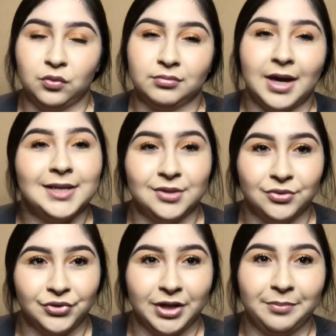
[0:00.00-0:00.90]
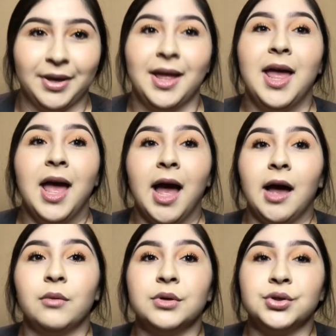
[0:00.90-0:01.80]
I still drink, but I
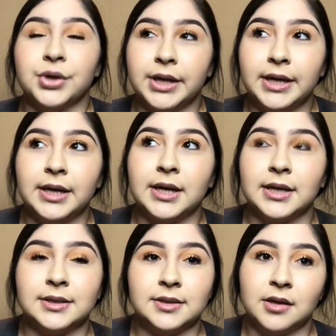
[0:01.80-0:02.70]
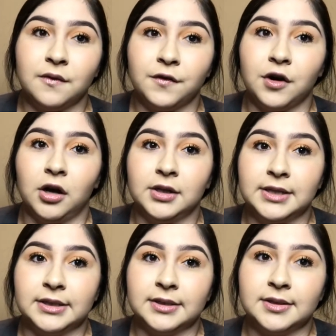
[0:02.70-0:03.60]
would drink and stuff for
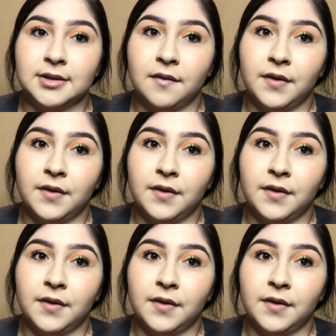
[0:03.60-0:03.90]
holidays and stuff.